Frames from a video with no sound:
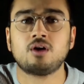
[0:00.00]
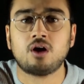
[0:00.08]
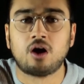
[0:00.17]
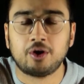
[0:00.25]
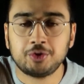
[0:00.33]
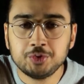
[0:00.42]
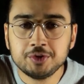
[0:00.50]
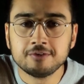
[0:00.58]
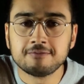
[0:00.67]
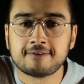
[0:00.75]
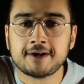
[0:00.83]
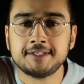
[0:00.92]
Our
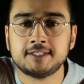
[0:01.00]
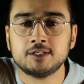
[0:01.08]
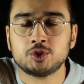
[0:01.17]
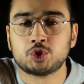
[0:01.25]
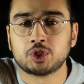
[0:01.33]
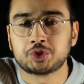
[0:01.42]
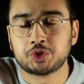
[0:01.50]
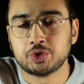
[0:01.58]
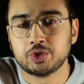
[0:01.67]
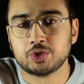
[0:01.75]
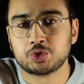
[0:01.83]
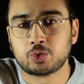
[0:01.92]
union-find data structure
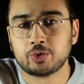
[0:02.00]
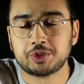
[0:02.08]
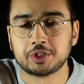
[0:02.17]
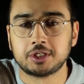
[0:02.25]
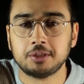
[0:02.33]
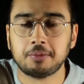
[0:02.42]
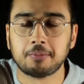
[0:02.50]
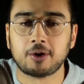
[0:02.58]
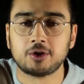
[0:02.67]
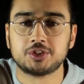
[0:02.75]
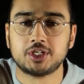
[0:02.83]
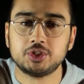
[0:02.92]
is going to keep a
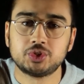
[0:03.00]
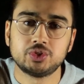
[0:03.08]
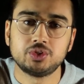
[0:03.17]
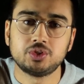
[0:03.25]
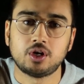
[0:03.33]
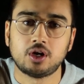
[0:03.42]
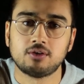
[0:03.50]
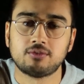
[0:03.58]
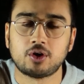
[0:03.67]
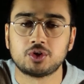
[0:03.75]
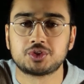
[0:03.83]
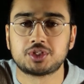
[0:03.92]
partition of
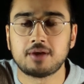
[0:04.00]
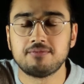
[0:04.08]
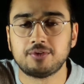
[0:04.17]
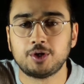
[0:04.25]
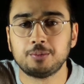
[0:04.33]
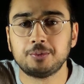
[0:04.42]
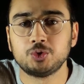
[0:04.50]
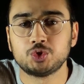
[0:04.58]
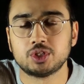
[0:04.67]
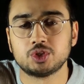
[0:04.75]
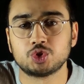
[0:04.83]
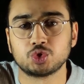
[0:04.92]
our type variables
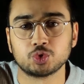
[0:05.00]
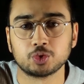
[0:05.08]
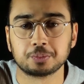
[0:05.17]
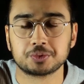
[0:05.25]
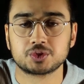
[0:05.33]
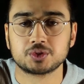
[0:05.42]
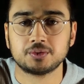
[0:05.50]
into groups.